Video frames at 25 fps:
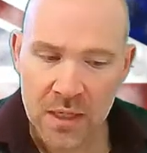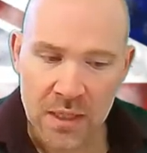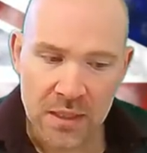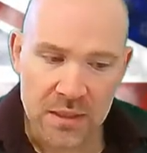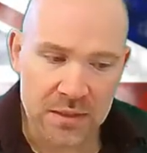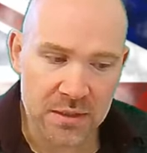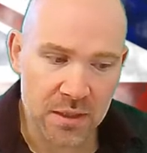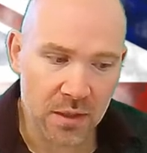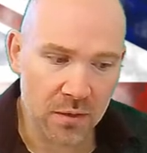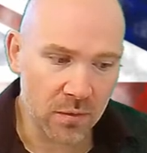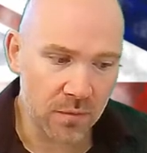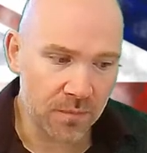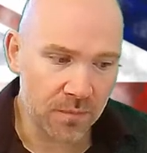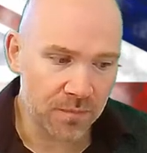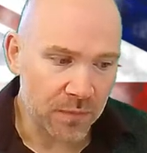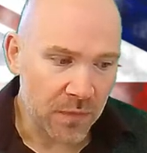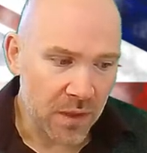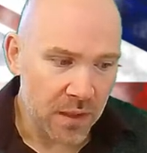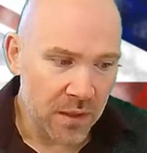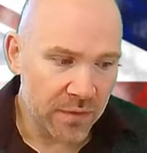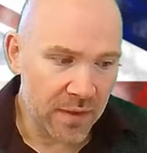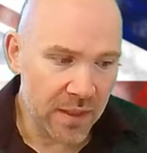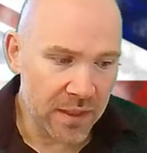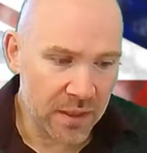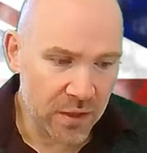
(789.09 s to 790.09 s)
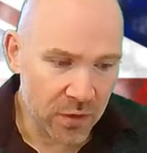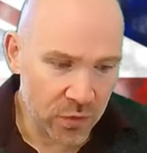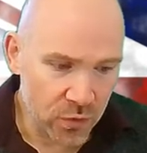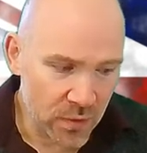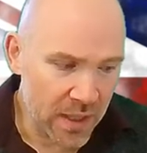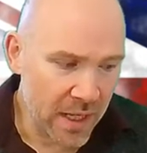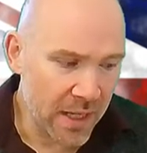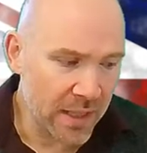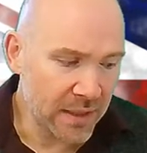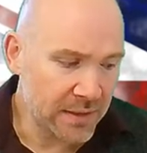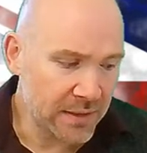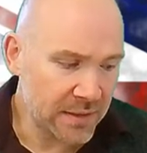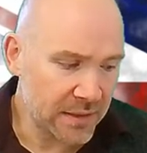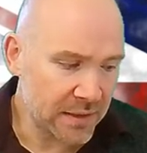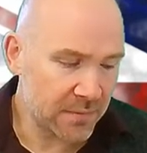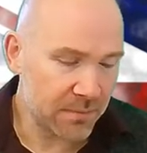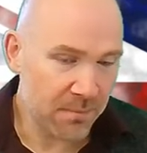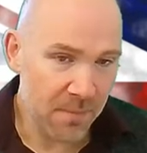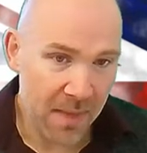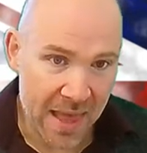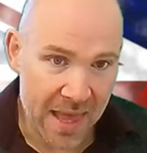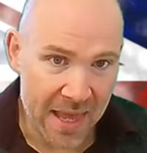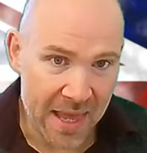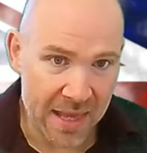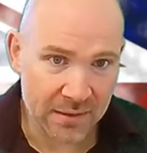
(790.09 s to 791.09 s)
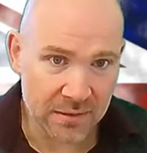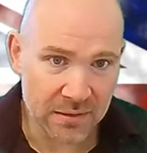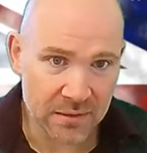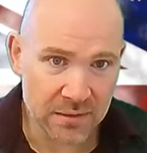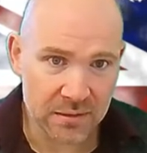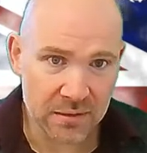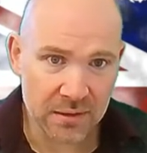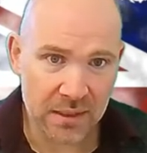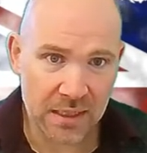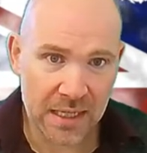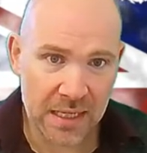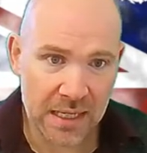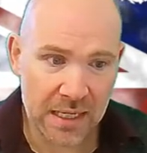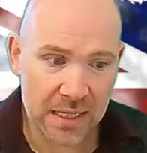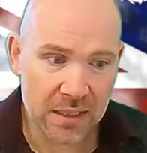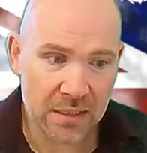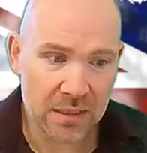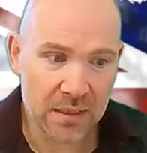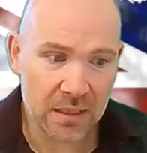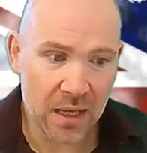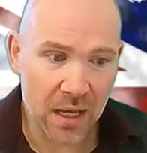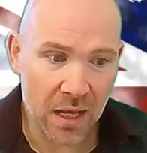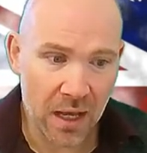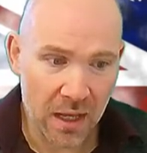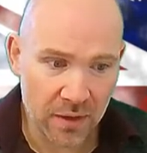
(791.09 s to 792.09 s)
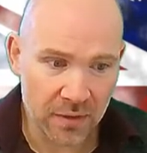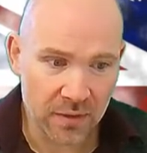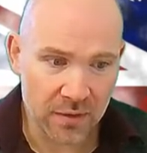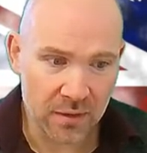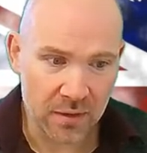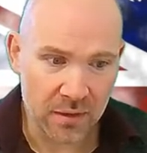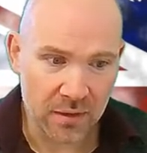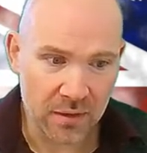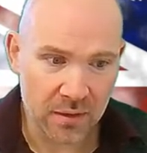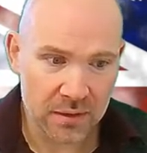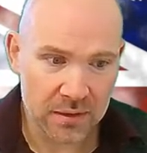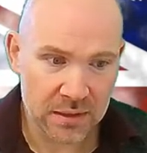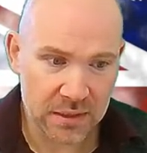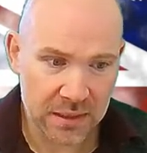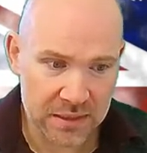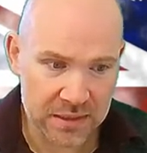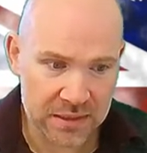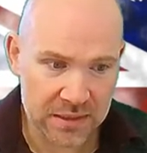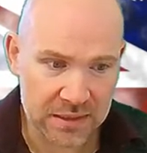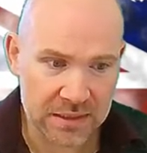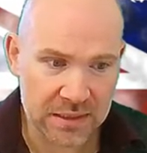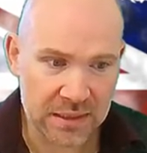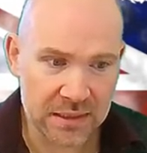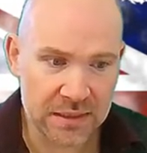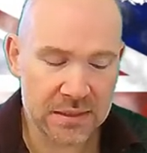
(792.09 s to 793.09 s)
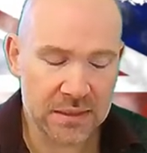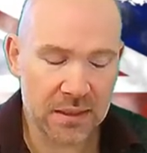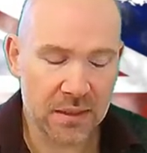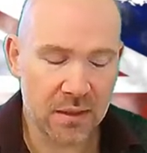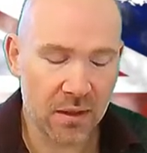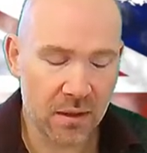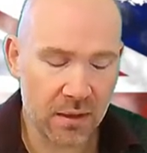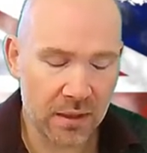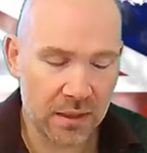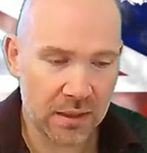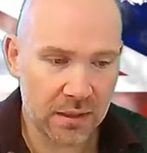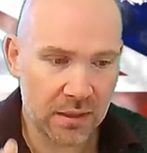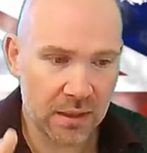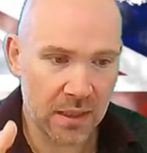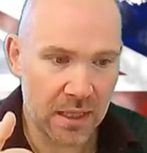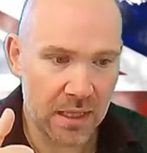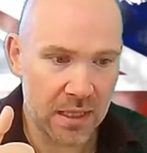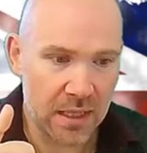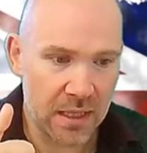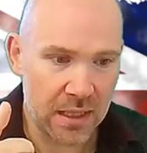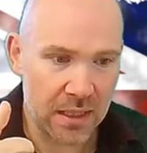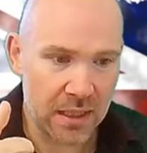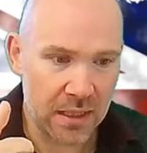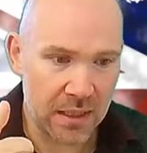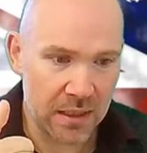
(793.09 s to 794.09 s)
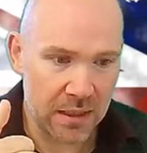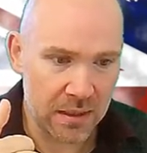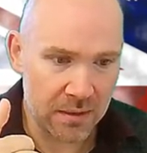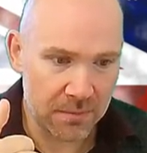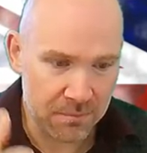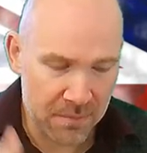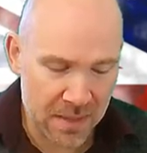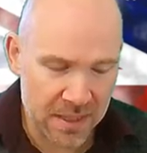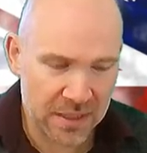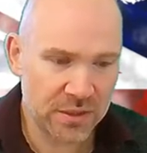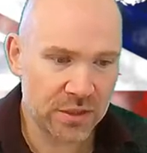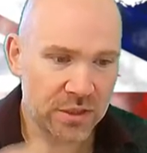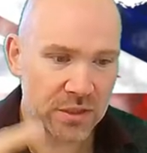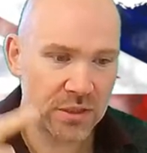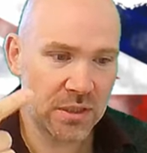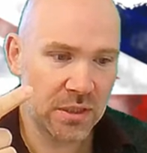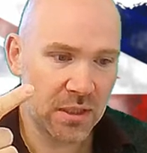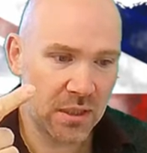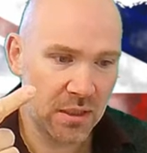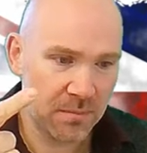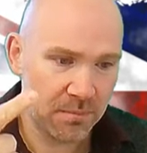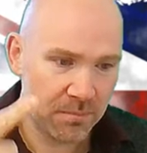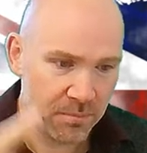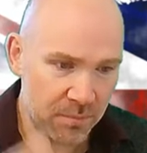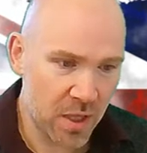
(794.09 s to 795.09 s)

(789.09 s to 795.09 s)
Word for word: So they created mayors in other cities like uh, Manchester,